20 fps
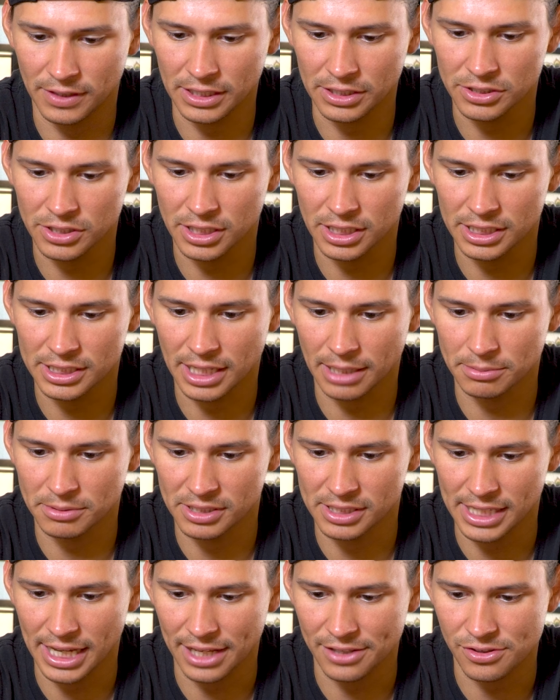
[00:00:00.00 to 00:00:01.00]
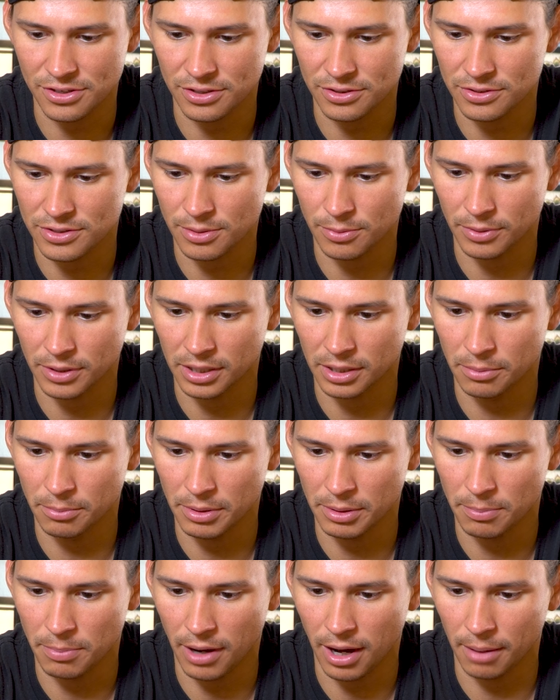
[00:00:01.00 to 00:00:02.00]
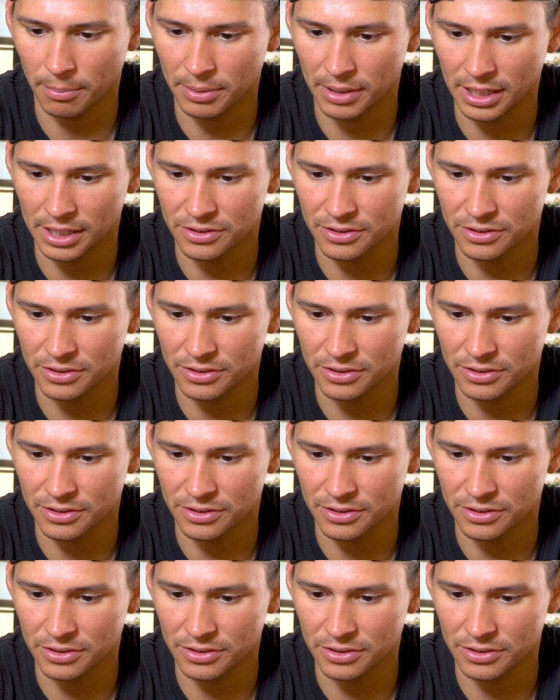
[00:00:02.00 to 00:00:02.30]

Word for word: these are the types of tattoos that we're going to be popping